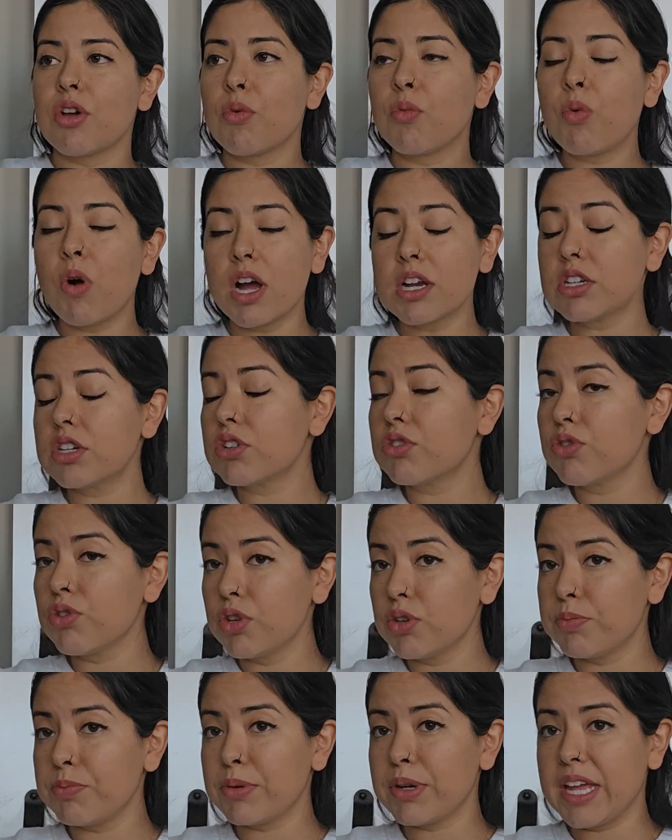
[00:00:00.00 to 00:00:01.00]
one
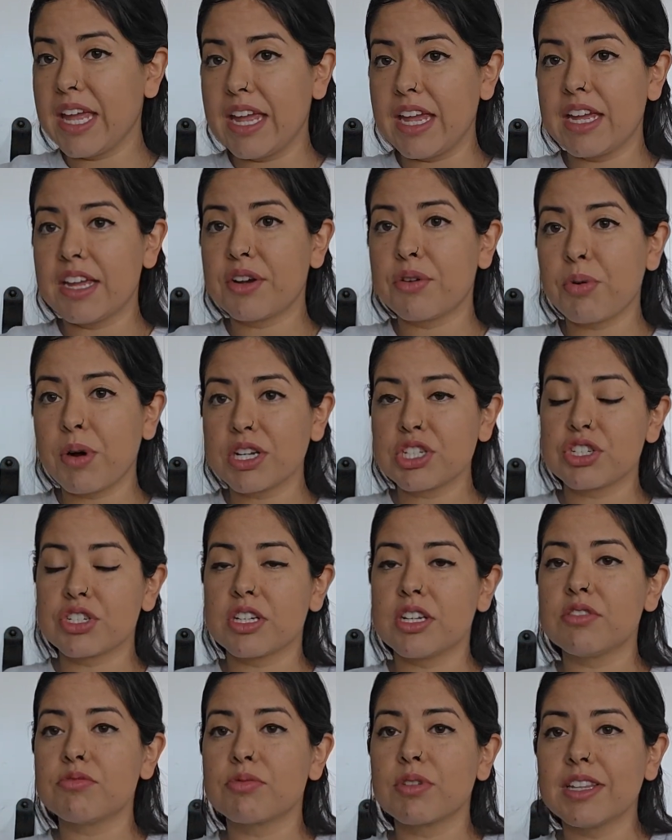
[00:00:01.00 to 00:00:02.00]
group a
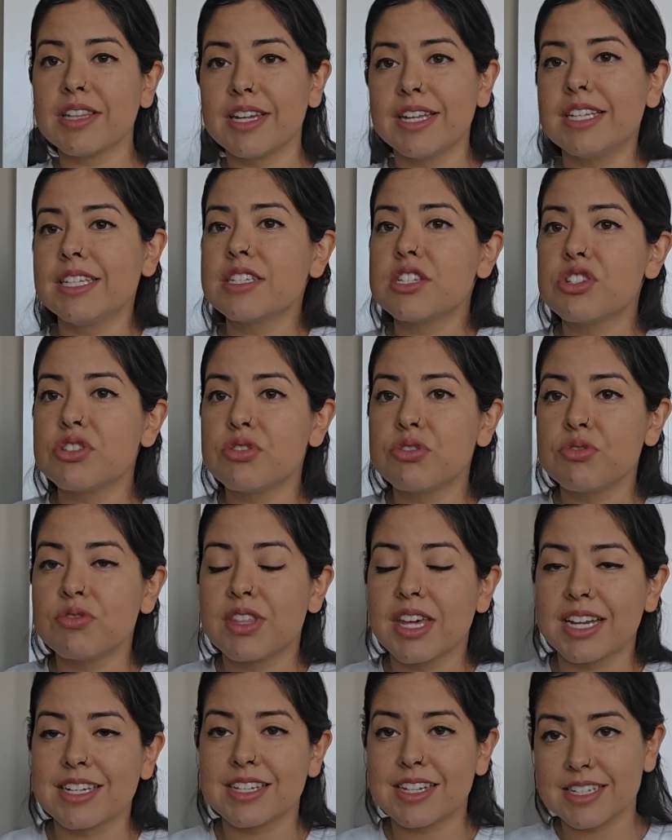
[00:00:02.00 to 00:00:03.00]
question relating to
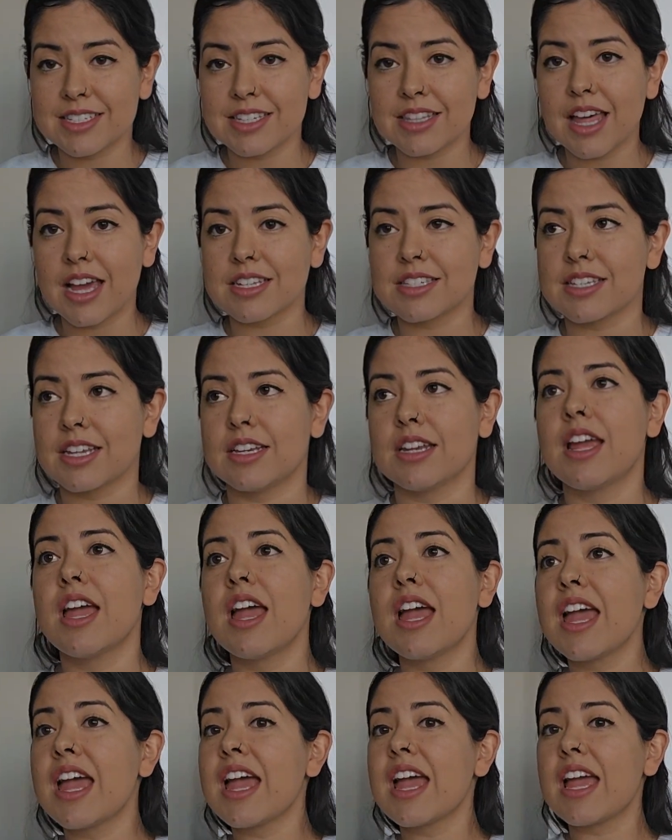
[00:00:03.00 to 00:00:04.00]
that day's lesson.
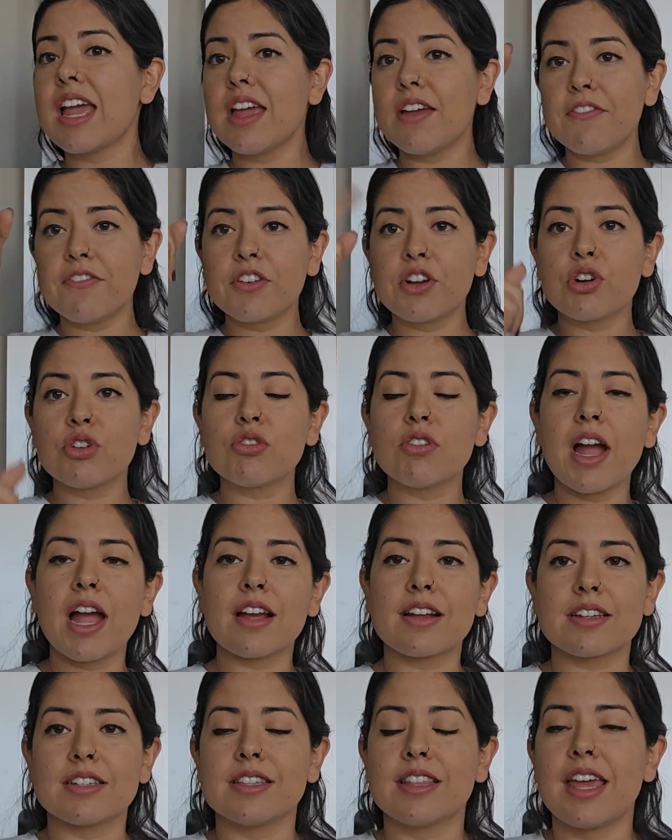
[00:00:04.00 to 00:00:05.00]
If
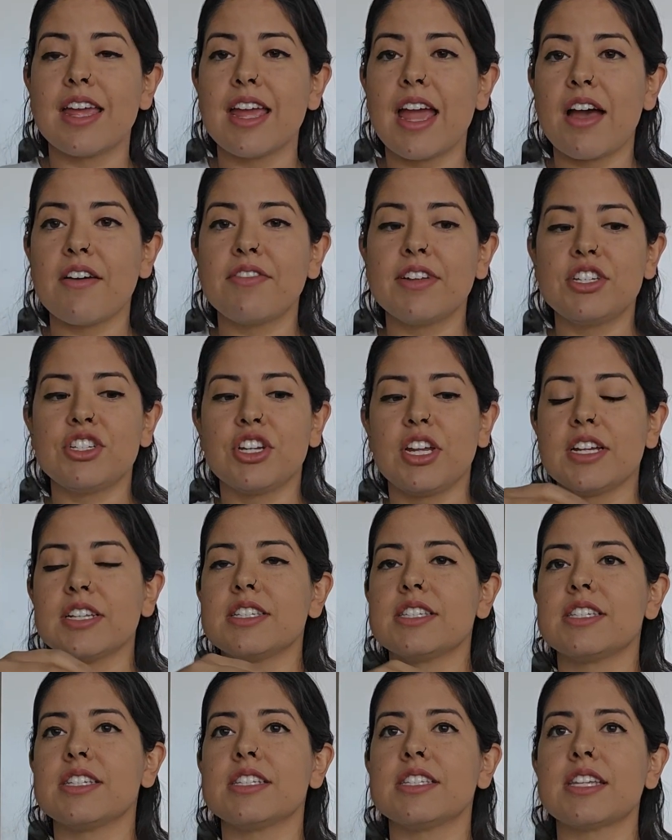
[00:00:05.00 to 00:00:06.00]
correct, they have a
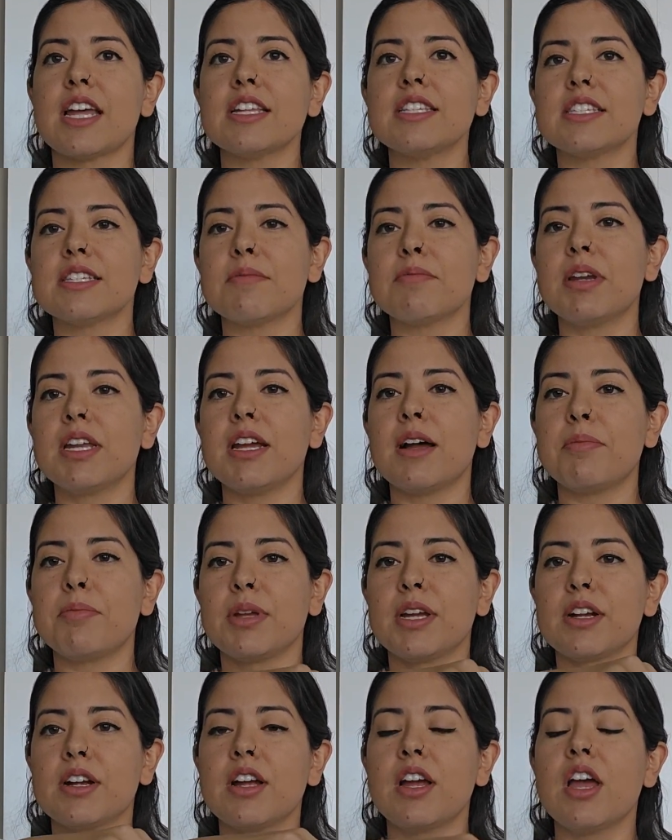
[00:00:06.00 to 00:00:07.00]
chance to send somebody up
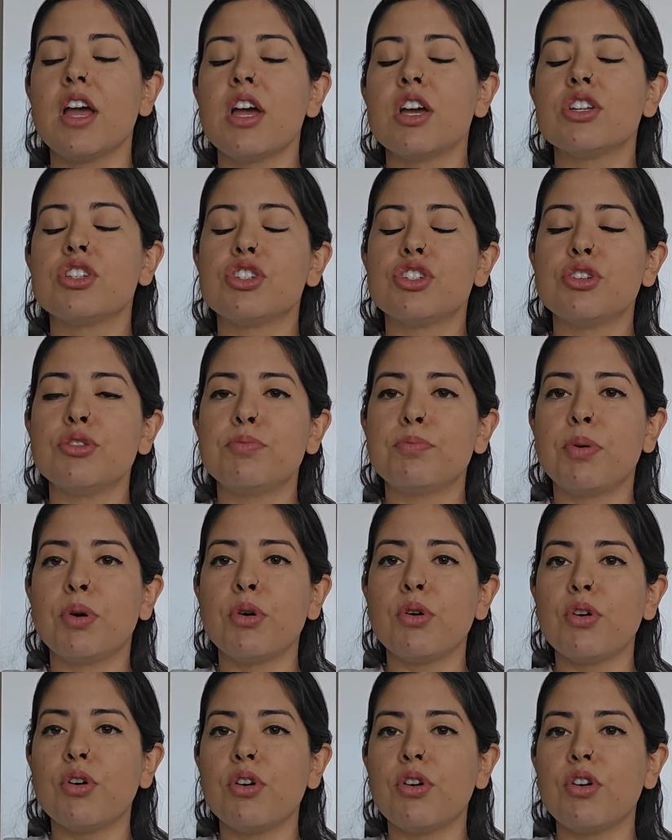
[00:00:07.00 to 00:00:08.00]
here to
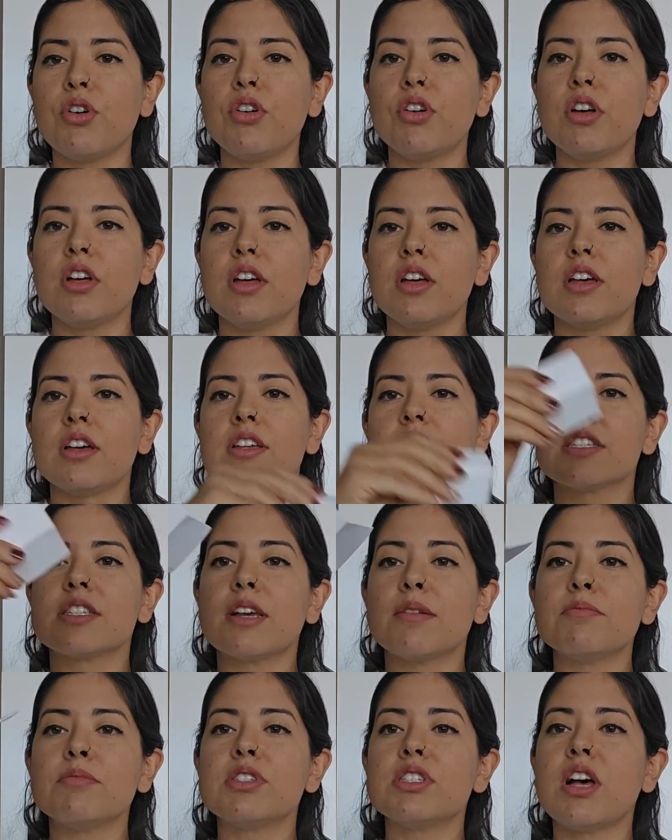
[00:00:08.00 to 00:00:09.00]
pull
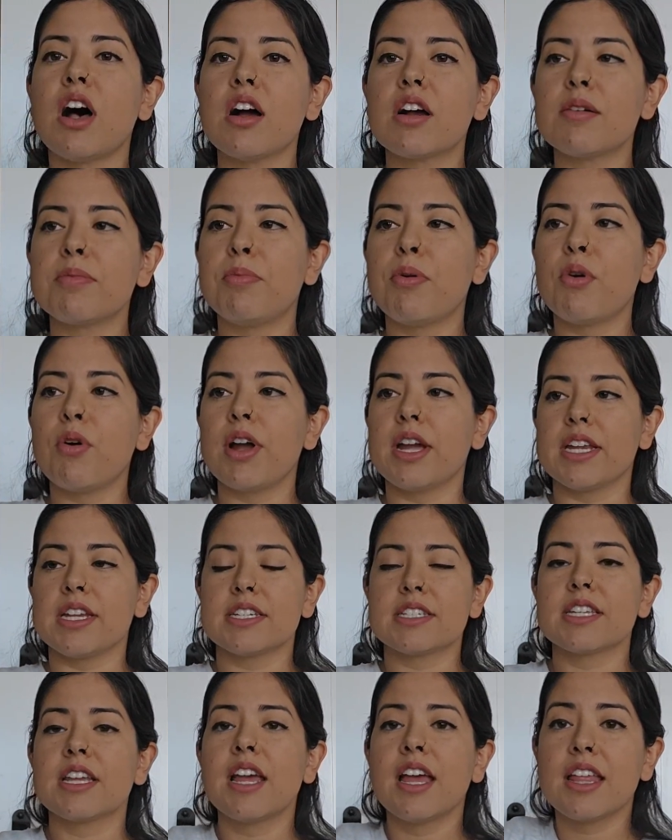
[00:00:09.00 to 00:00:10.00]
some Zonk
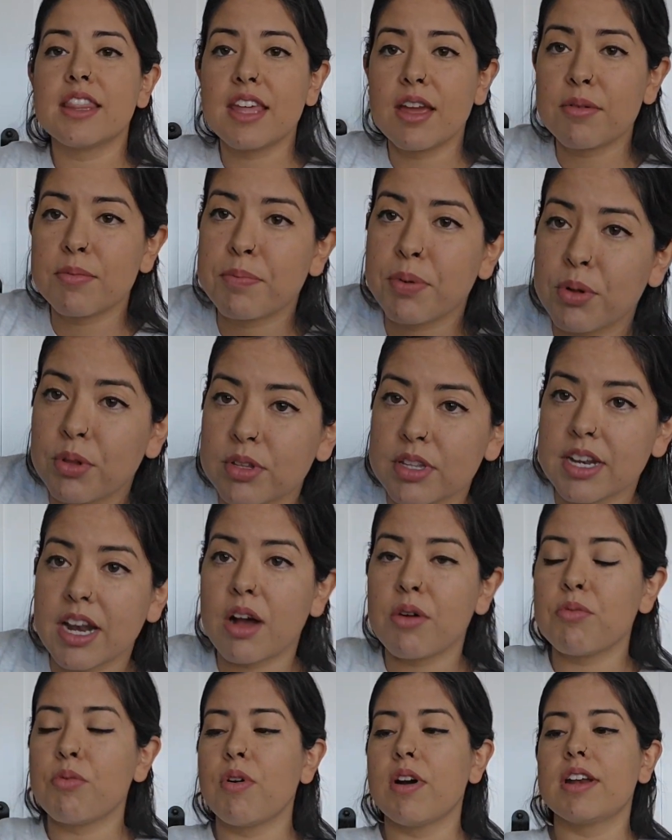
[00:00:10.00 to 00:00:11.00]
points. They'll pull it
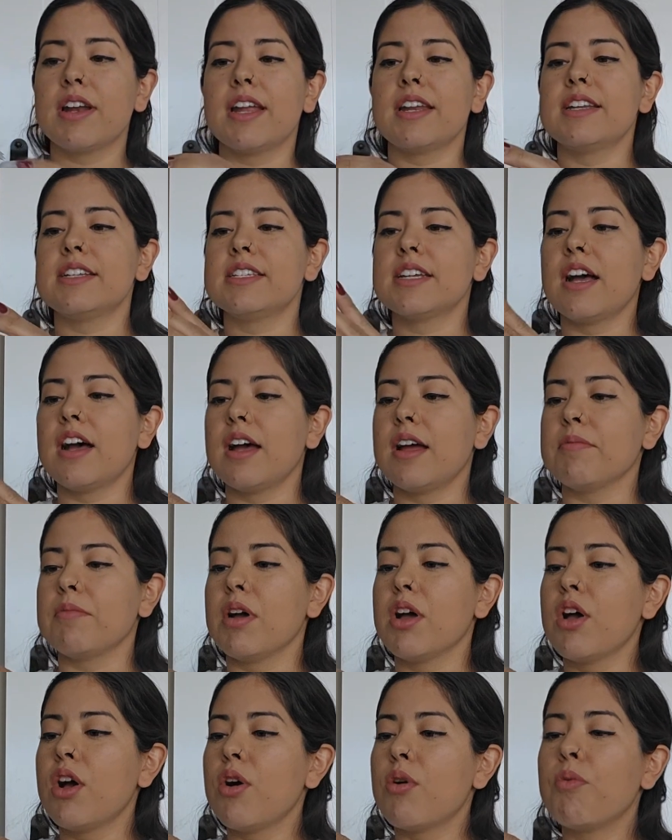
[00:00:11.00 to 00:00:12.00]
out one at a time.
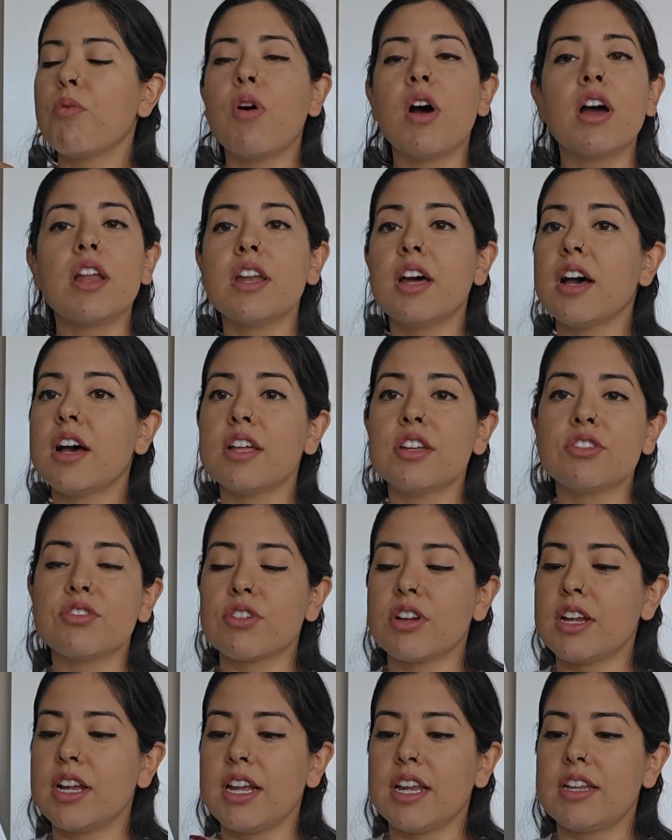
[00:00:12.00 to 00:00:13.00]

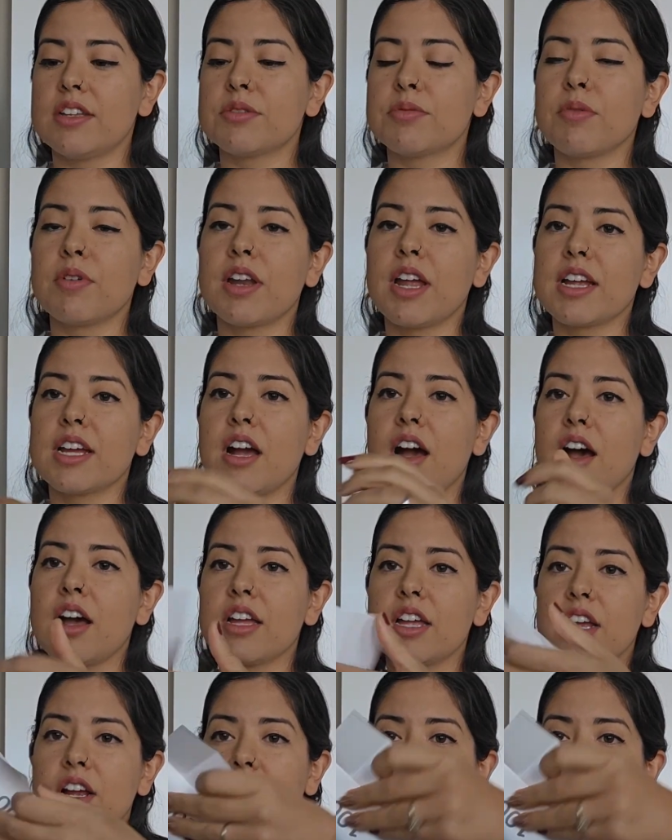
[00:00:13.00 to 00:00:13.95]
100 is what I got here.